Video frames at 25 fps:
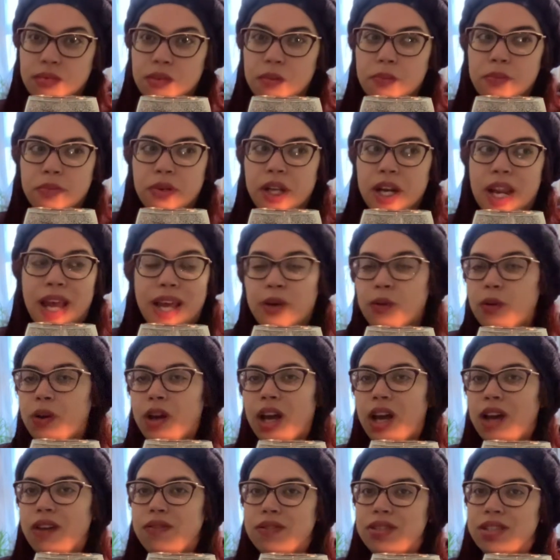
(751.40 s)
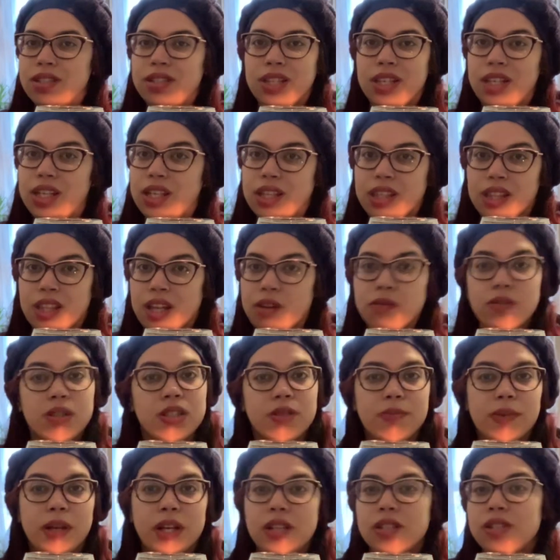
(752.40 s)
but I don't have to take that
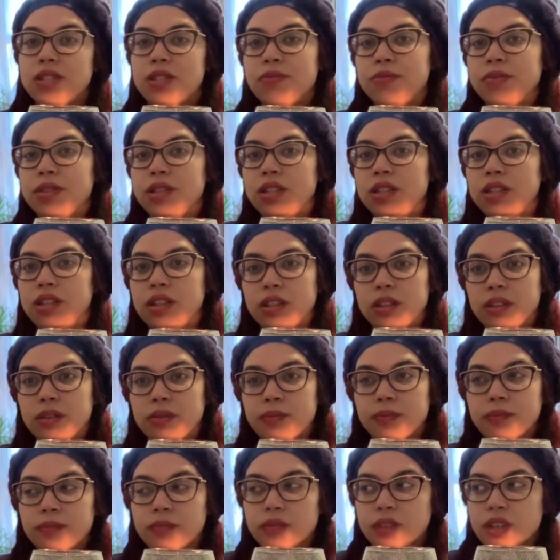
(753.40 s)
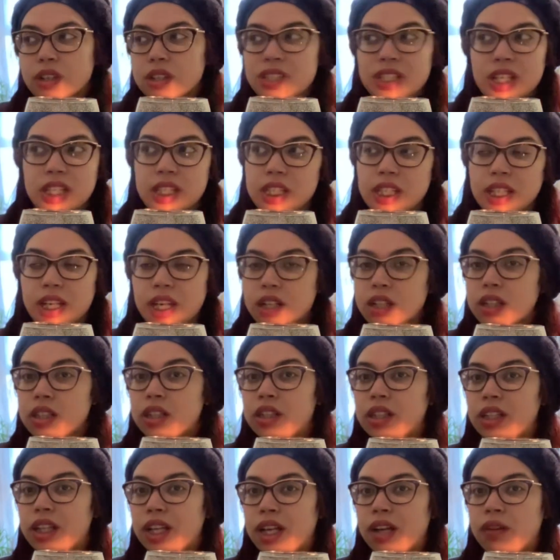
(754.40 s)
responsibility. Because at the end of
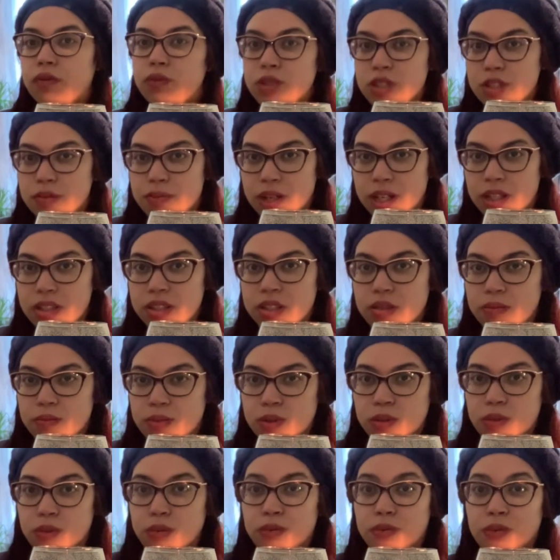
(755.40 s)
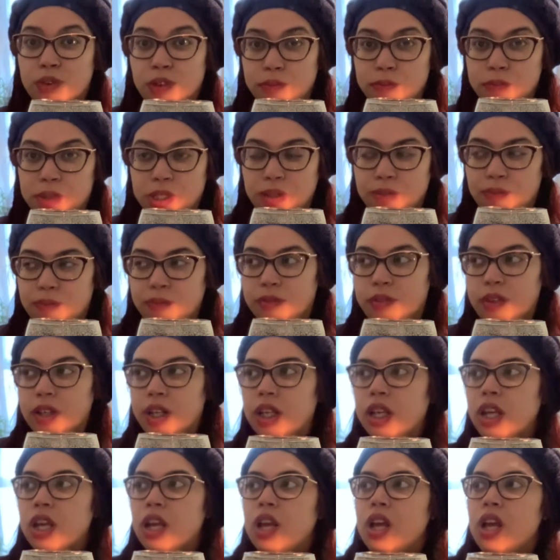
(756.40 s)
the day, I'm responsible for me,
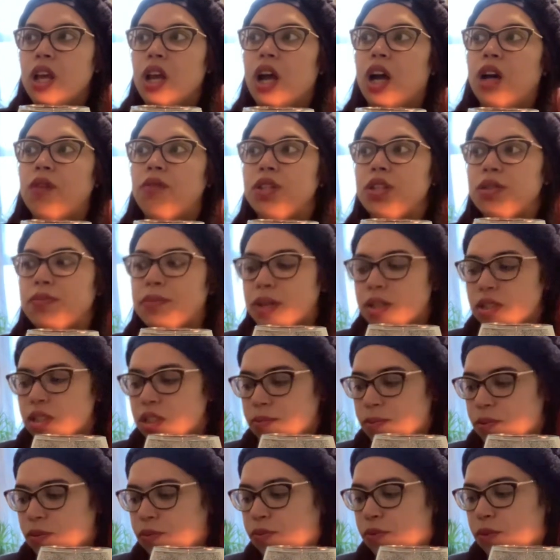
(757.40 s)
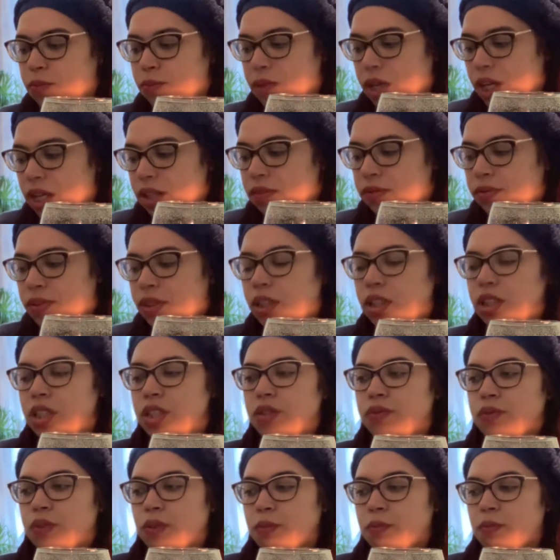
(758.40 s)
right? I'm responsible for my
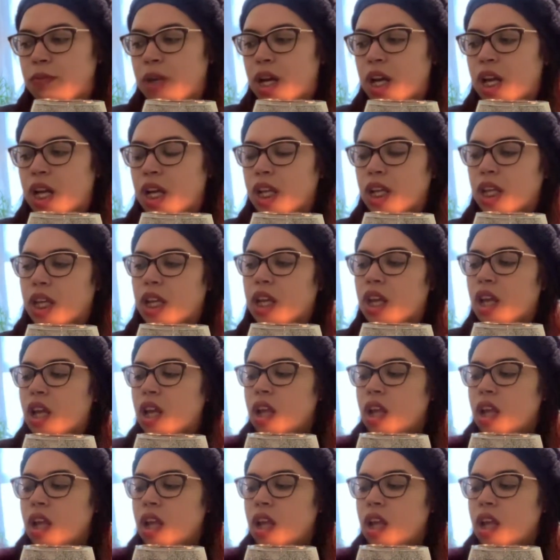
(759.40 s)
feelings, for my,